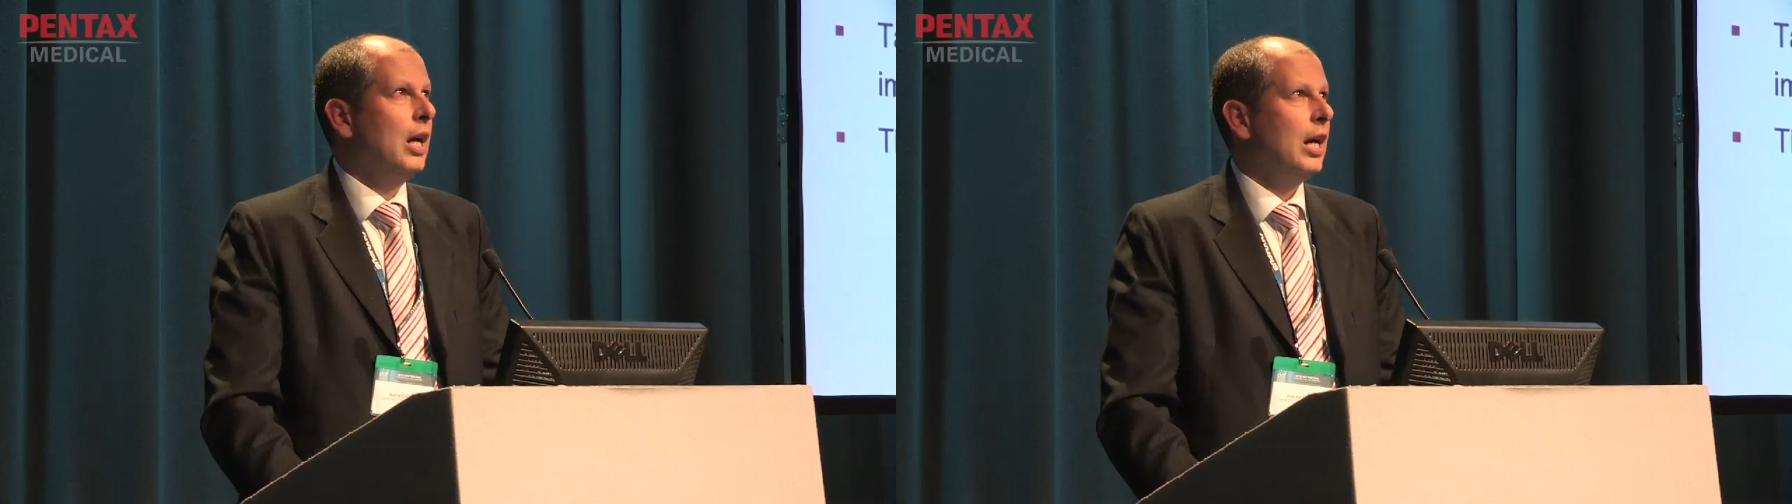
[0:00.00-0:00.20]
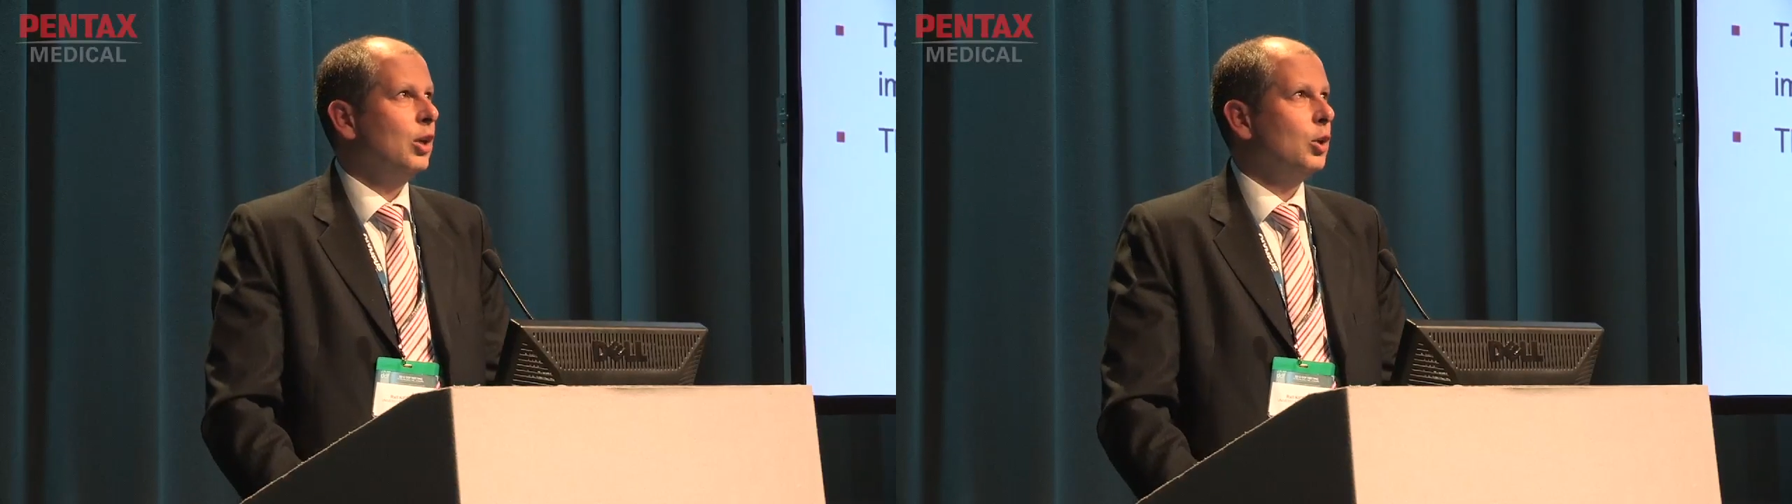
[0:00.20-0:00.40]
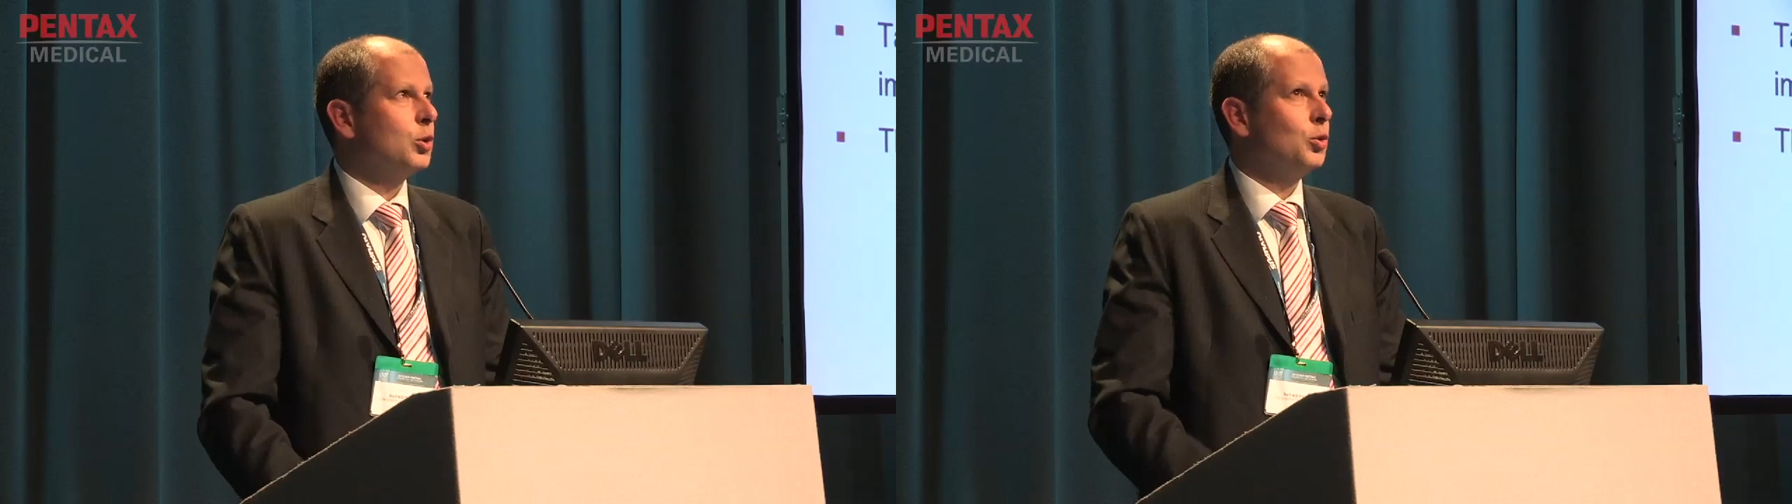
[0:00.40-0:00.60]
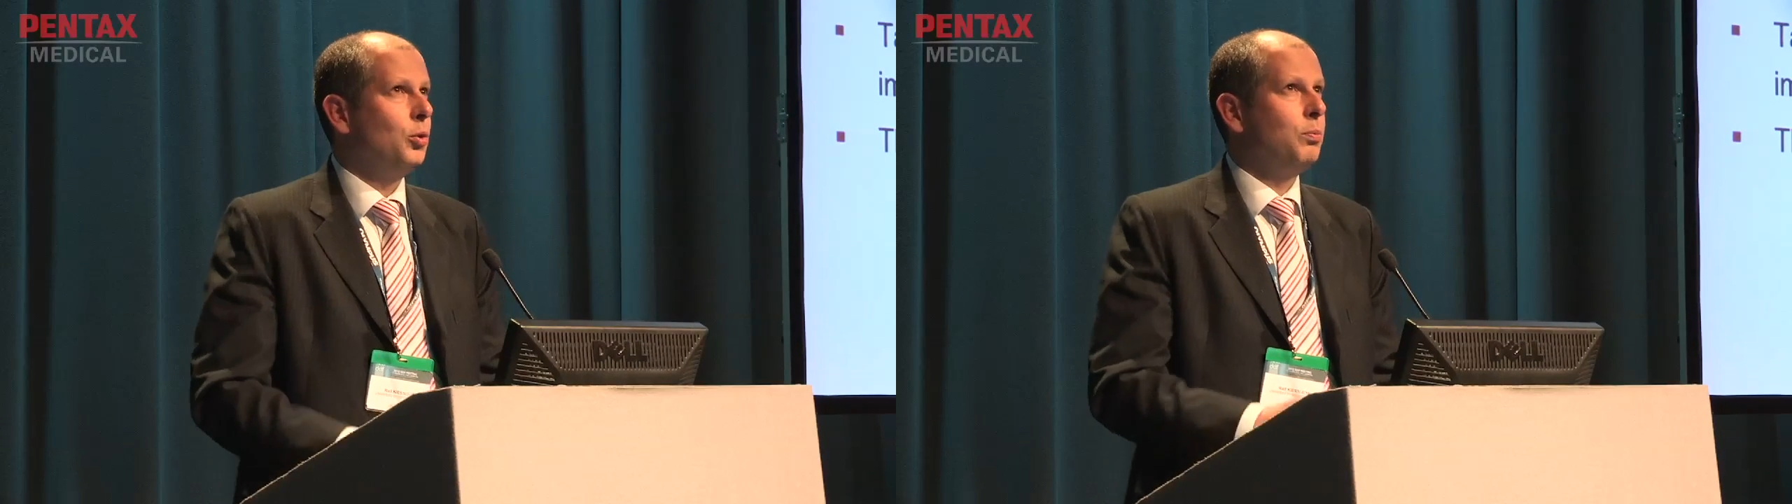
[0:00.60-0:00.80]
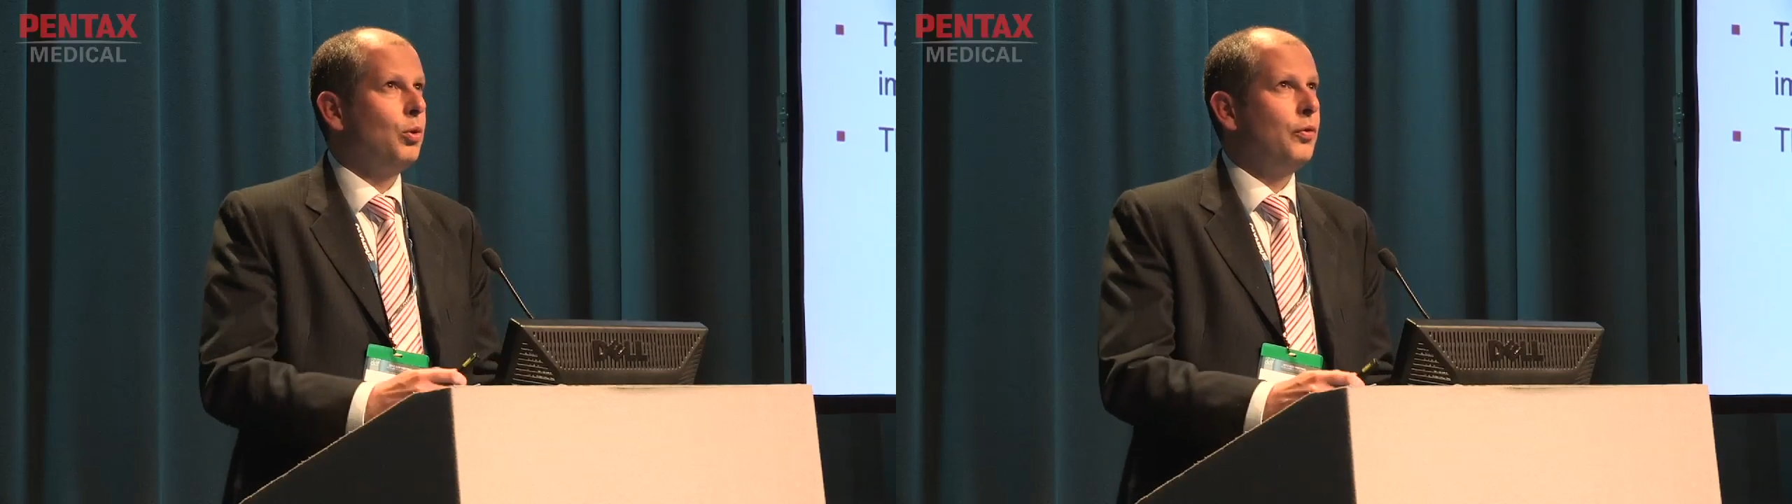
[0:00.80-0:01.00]
and also to
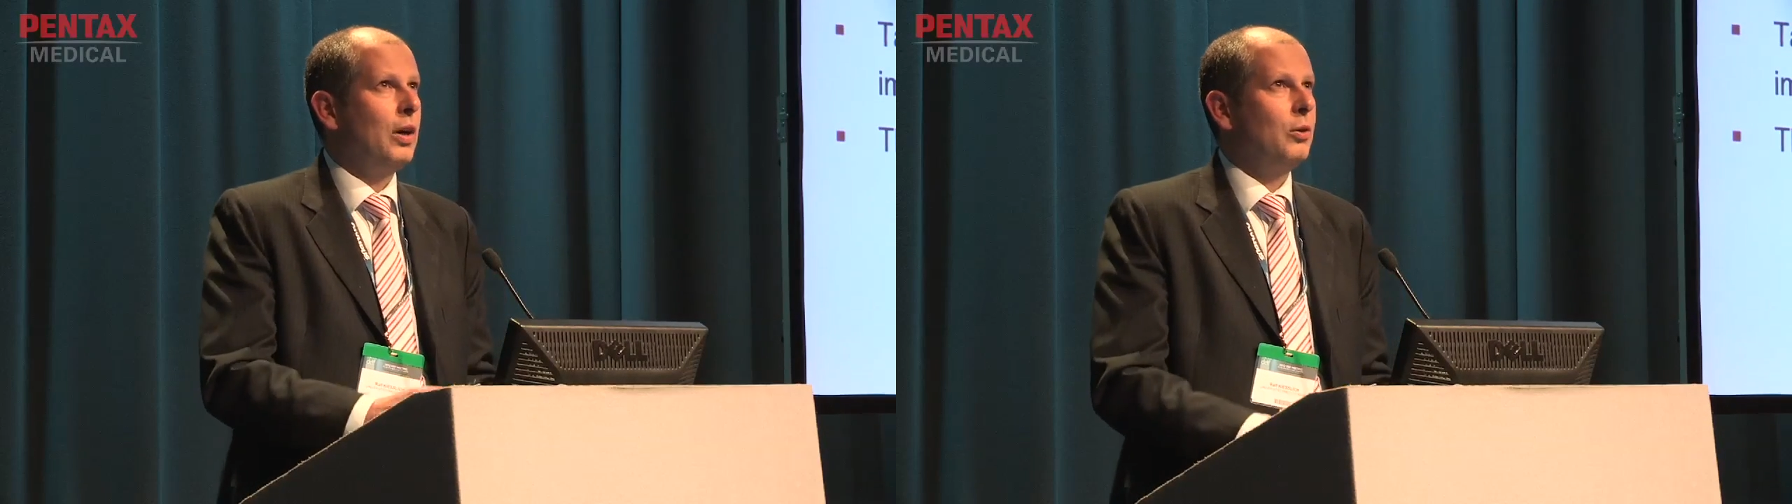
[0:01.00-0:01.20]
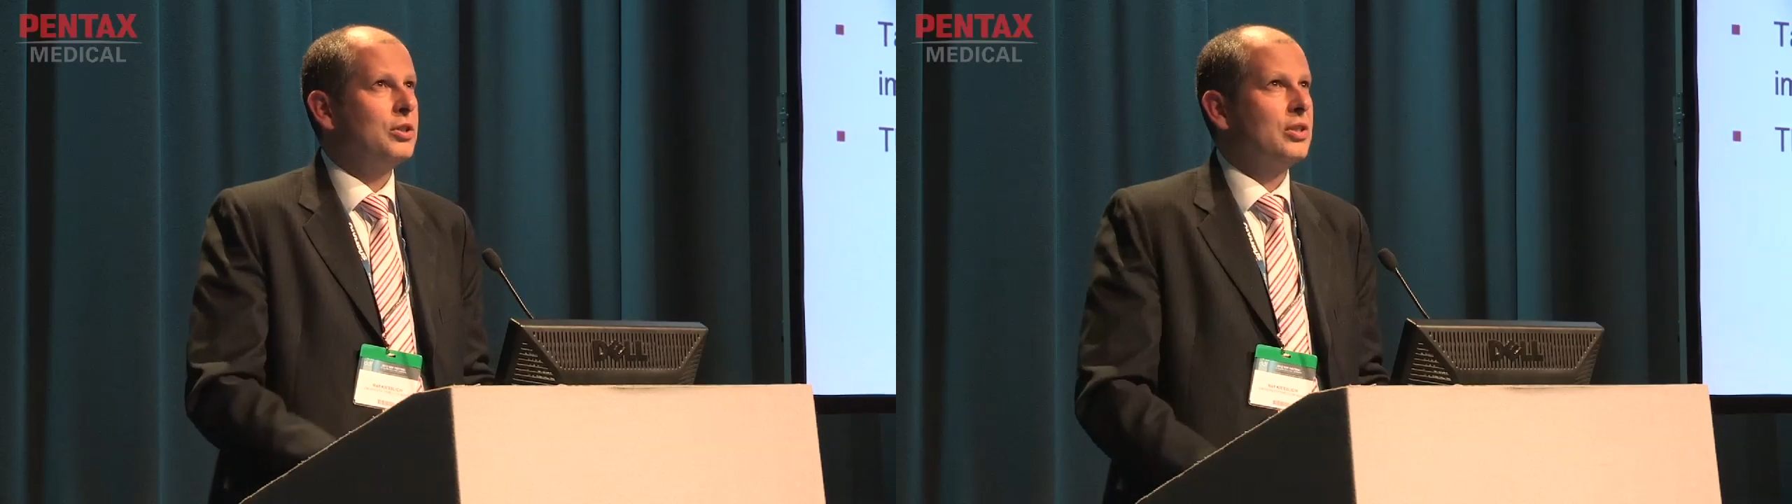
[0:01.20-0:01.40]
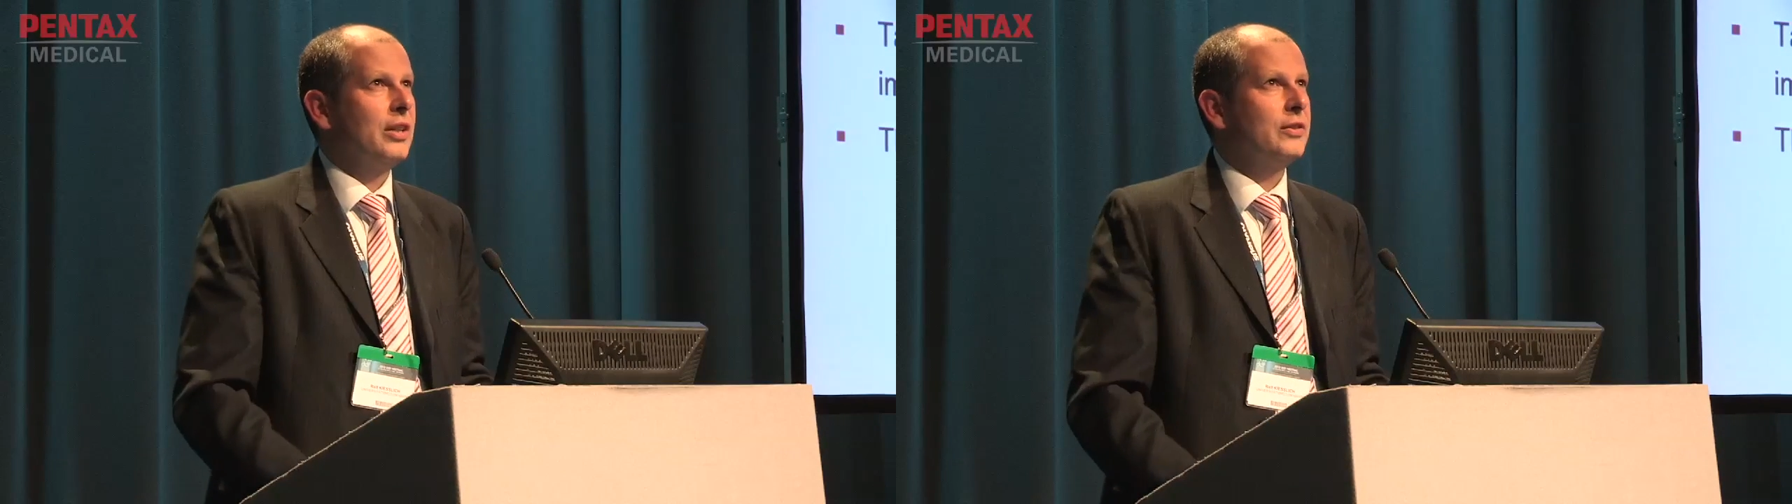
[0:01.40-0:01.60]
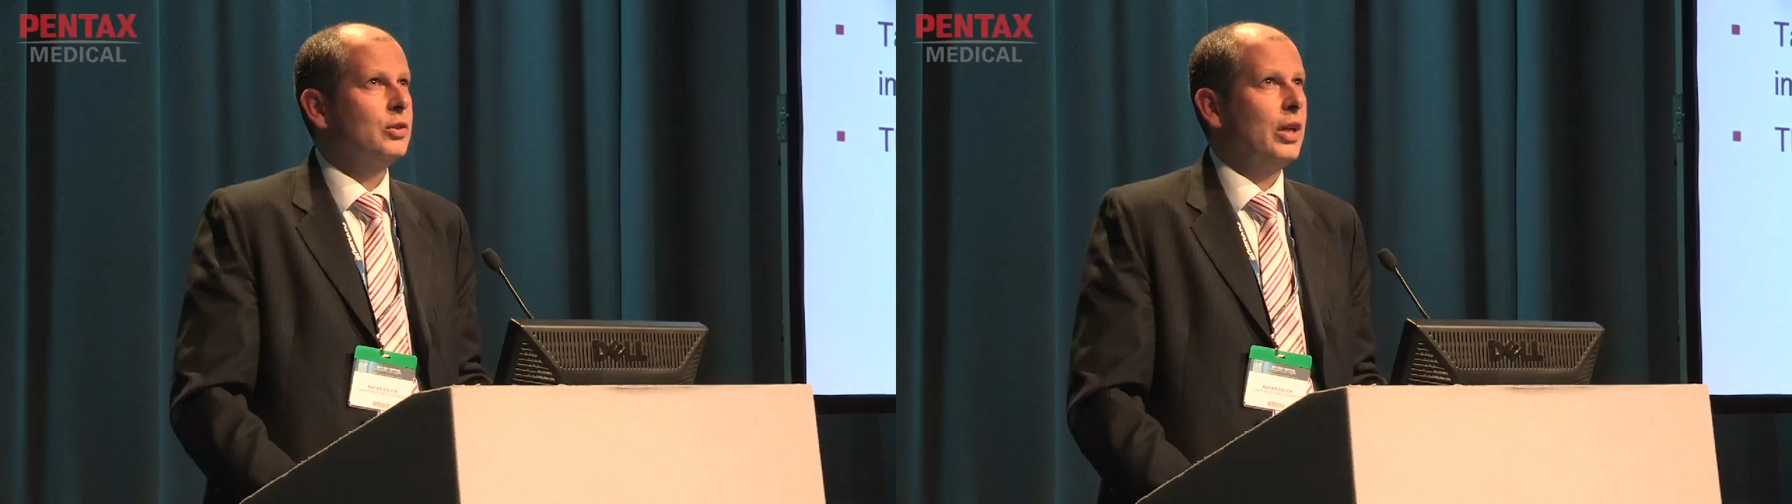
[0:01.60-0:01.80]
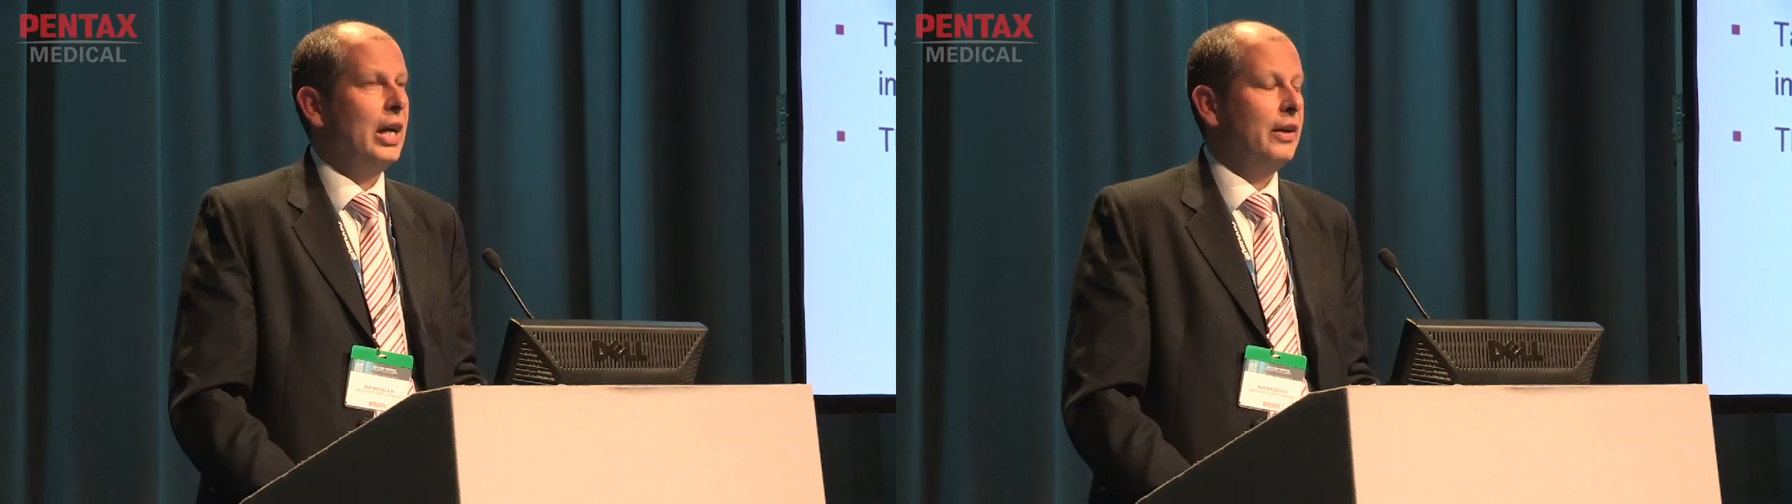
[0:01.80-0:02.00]
improve ourselves
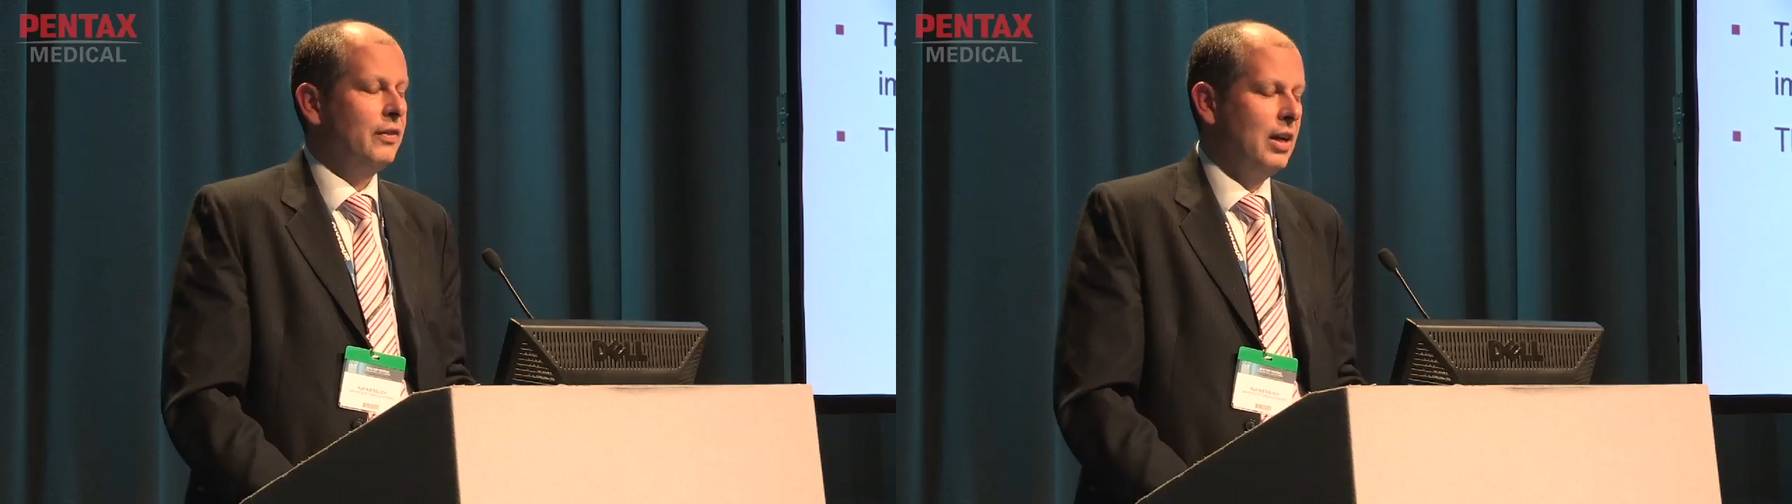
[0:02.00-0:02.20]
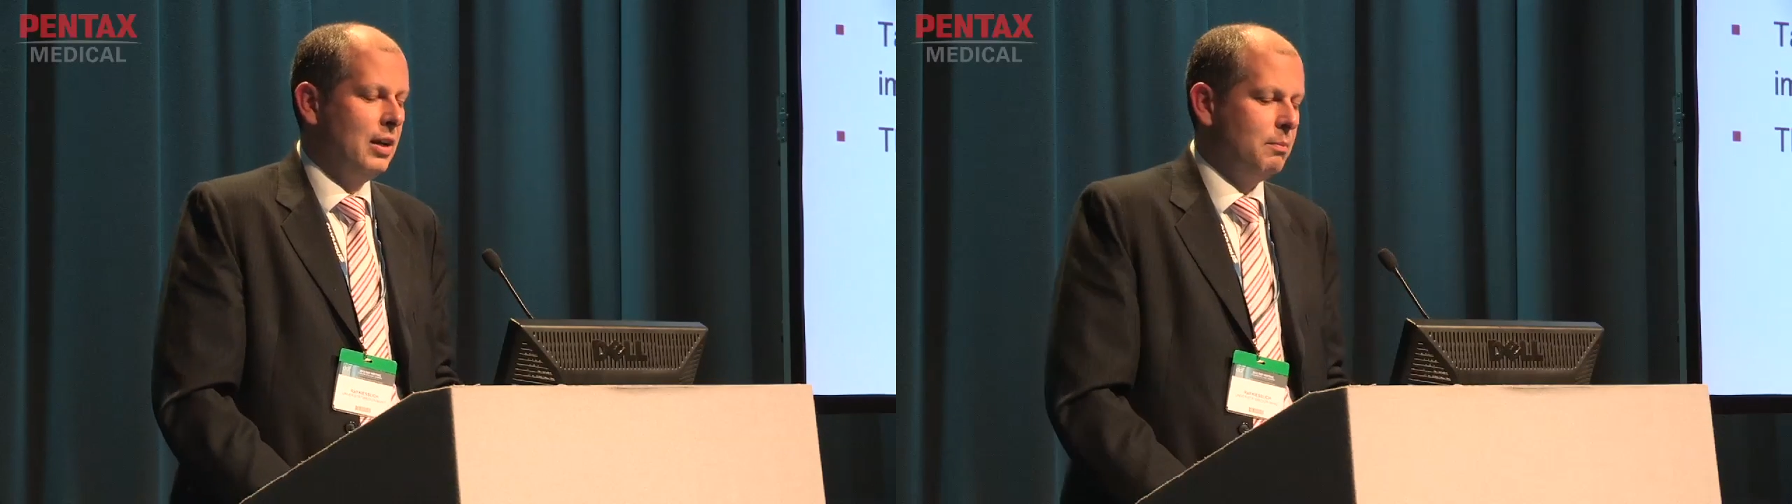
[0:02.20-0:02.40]
to have